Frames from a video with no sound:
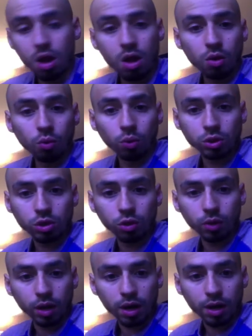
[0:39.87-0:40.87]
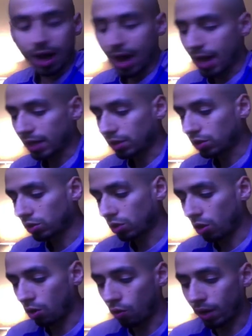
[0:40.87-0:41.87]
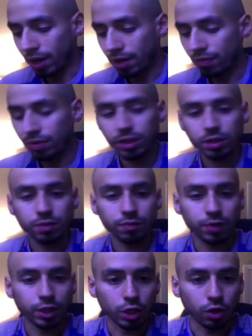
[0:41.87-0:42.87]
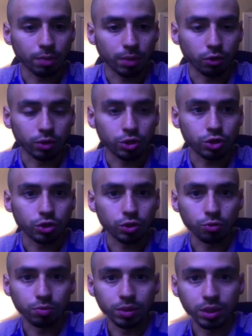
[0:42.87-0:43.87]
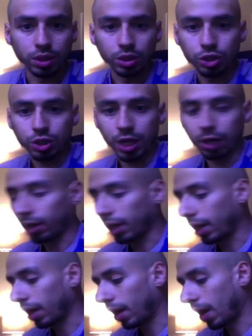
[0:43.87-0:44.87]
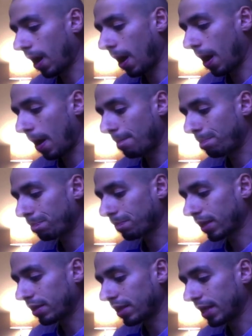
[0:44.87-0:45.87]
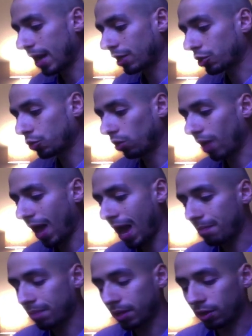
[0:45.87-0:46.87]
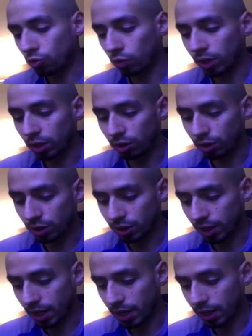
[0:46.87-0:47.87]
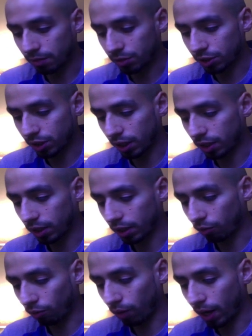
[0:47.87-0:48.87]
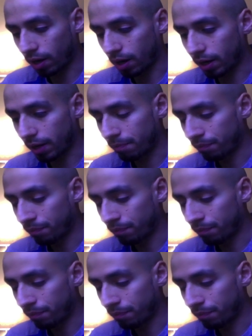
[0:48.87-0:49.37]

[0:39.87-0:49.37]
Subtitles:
What's going on, guys? So in this video, I'm going to be sharing the actual app. Here's what it looks like. I'm just going to click right on it.